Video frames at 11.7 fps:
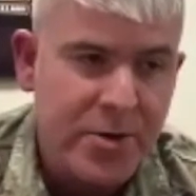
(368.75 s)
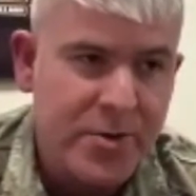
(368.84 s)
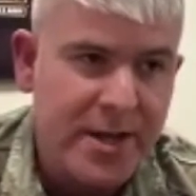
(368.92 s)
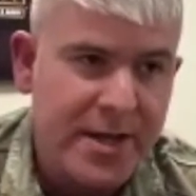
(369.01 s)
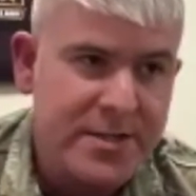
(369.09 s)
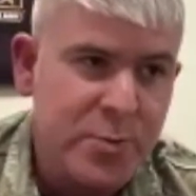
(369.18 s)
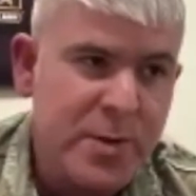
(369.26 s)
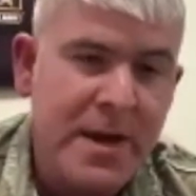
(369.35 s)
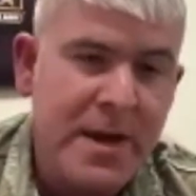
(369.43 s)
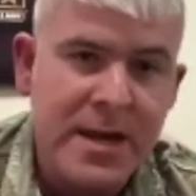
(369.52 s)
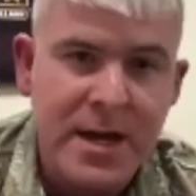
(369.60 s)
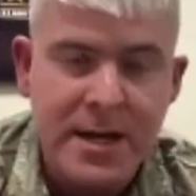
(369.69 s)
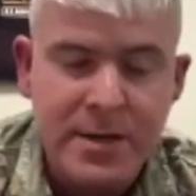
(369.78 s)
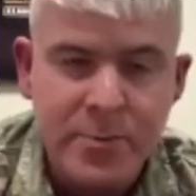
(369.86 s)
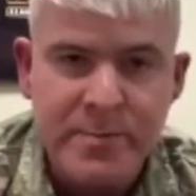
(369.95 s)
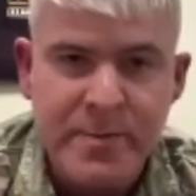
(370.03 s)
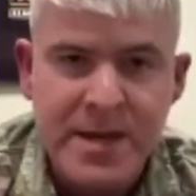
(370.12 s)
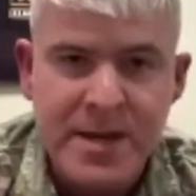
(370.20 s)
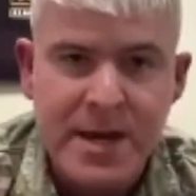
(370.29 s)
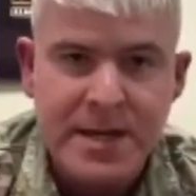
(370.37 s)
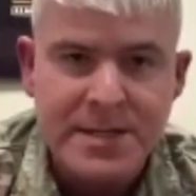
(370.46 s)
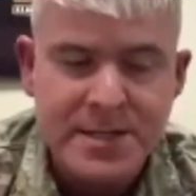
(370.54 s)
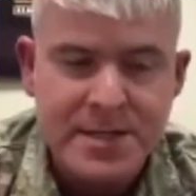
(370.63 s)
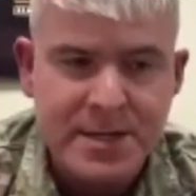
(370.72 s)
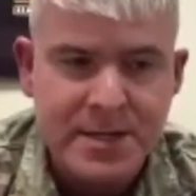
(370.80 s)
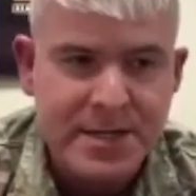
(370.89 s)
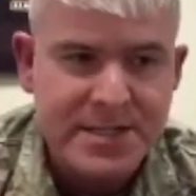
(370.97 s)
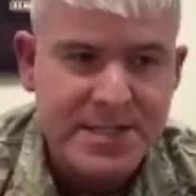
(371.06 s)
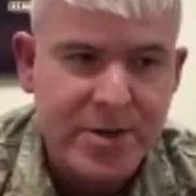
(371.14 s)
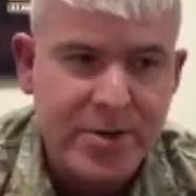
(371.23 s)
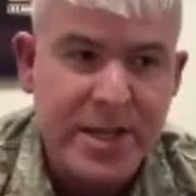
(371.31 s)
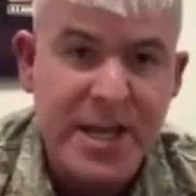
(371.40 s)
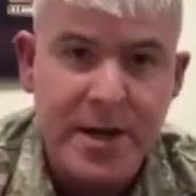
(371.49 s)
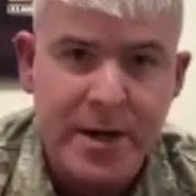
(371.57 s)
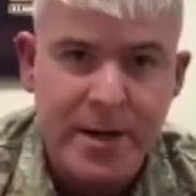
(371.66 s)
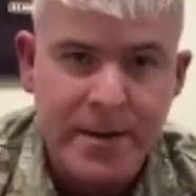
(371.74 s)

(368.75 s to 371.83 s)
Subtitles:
that we may not necessarily hit on.